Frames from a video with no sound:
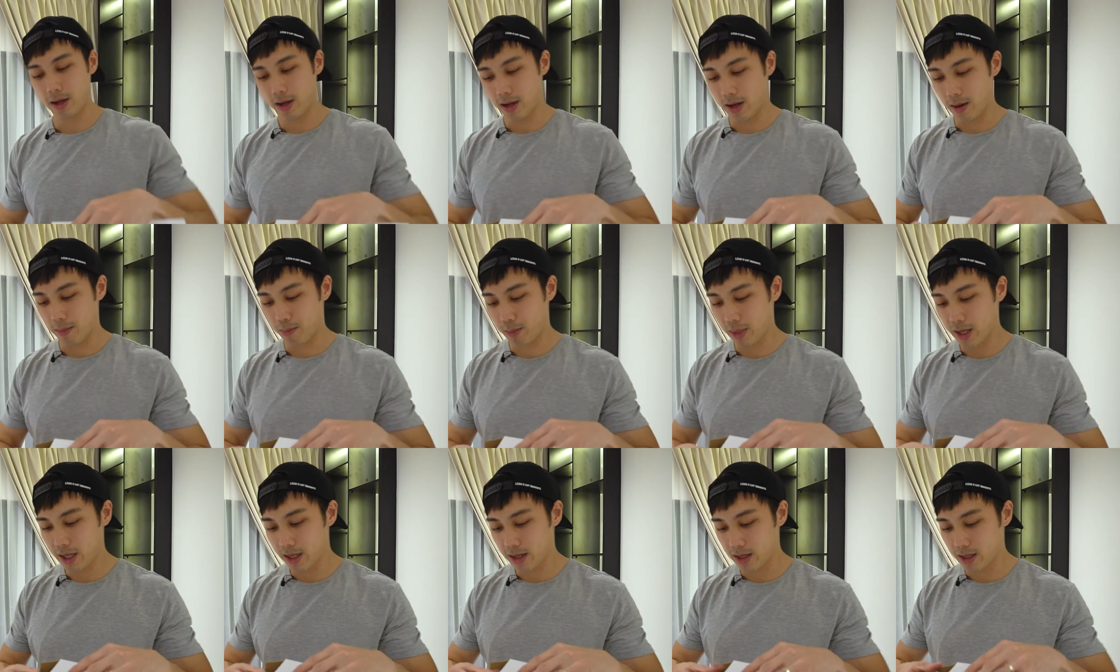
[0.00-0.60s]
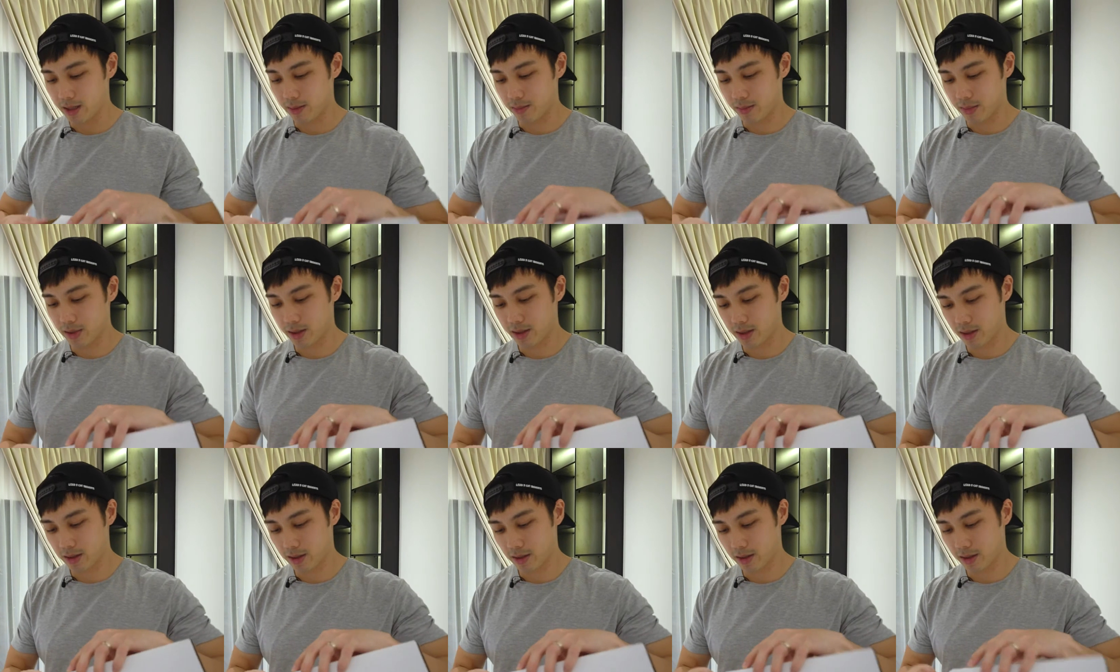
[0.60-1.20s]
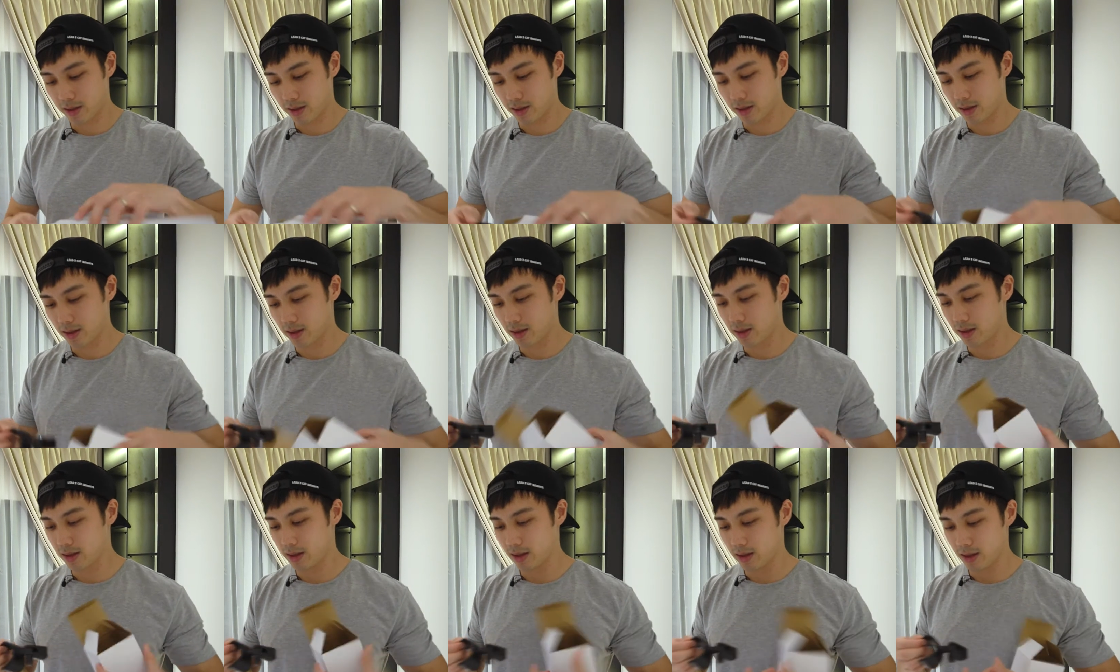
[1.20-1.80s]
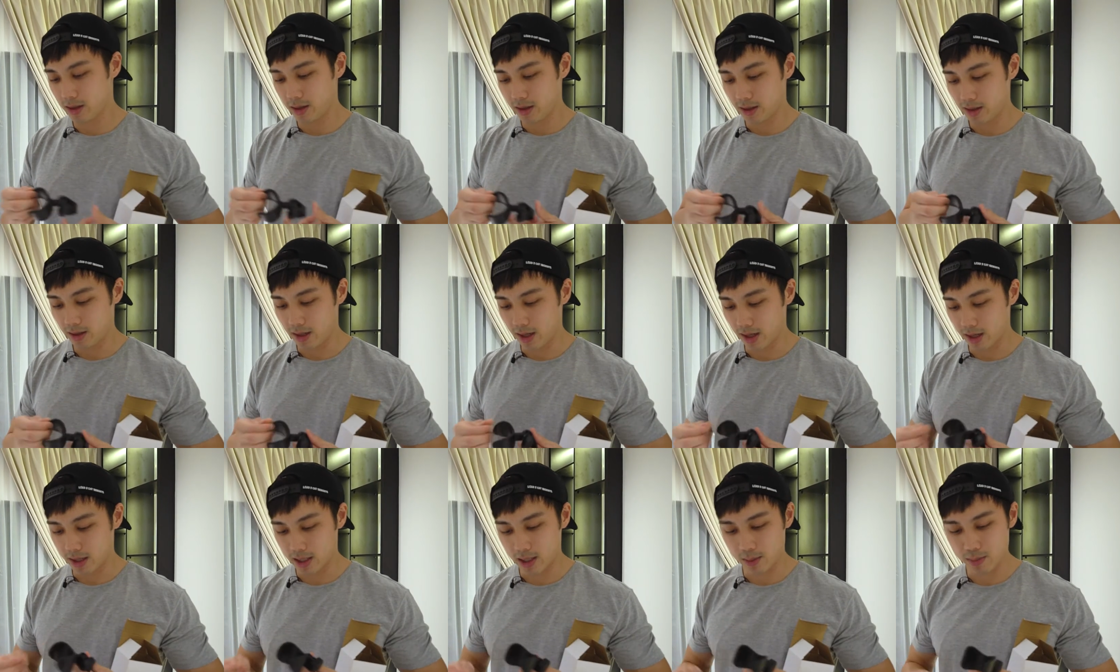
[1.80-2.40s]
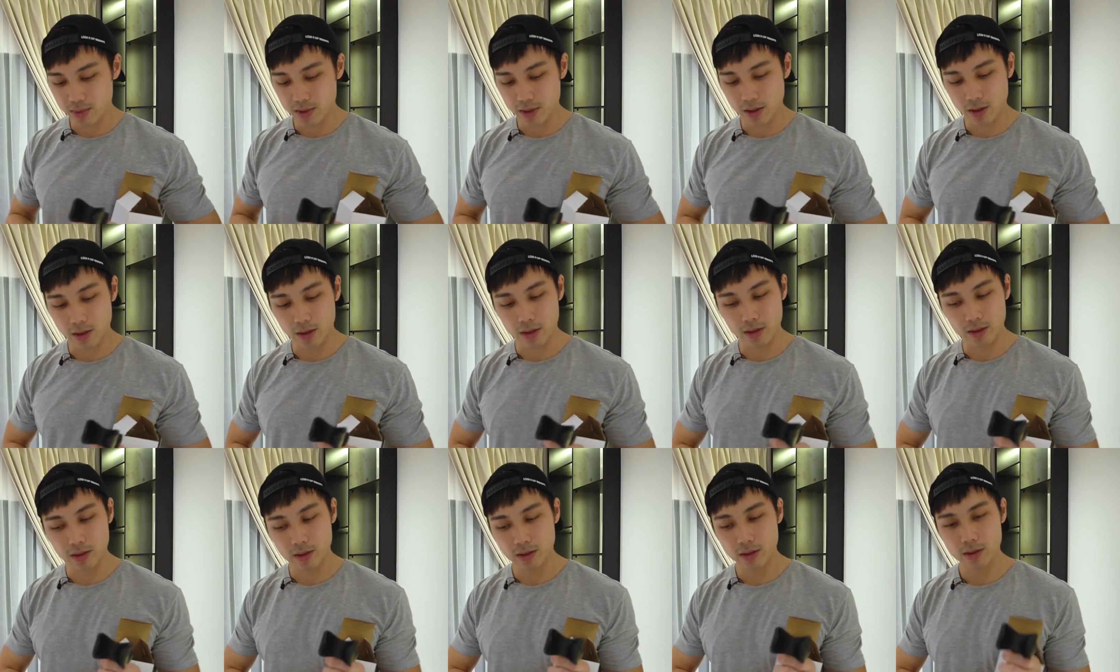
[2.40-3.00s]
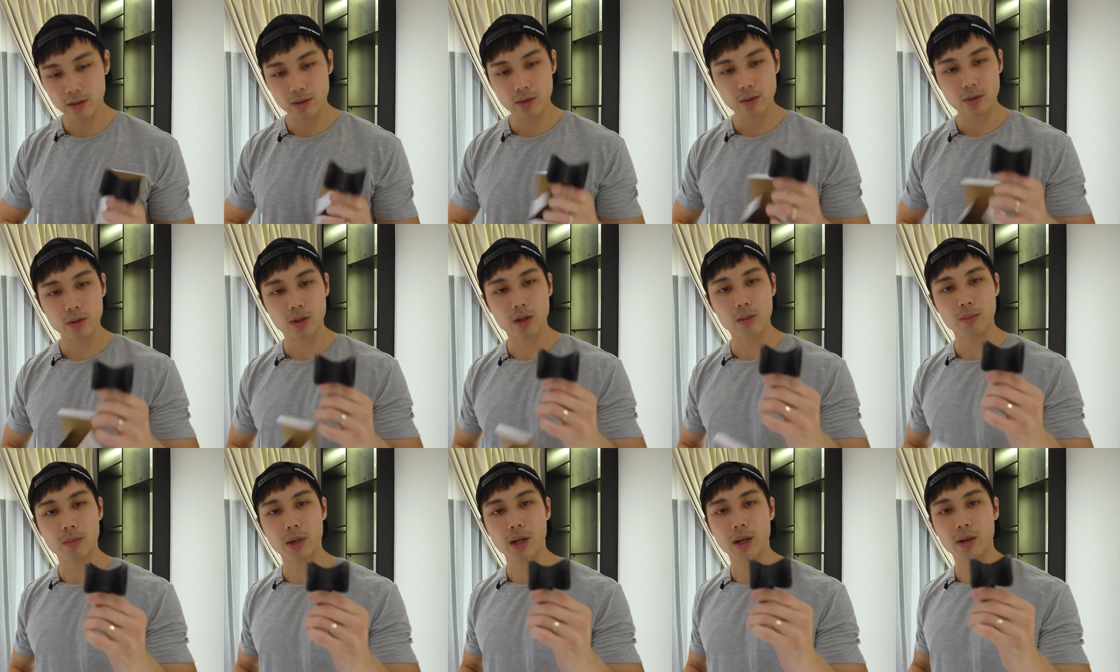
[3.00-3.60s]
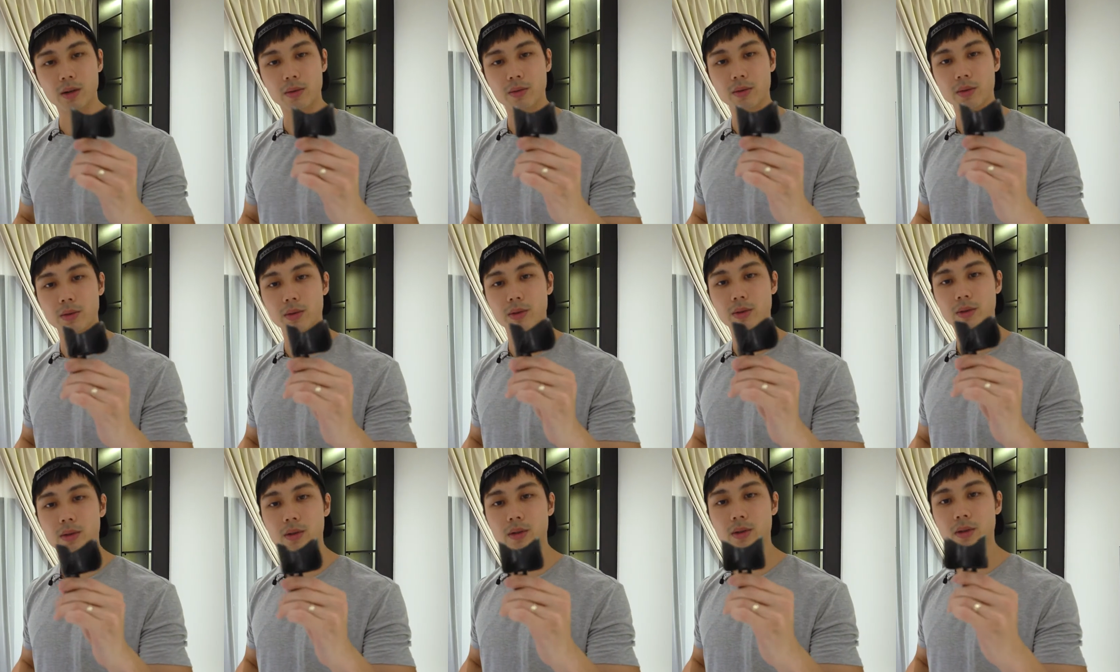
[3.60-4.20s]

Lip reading: a mic clip that clips on to the microphone.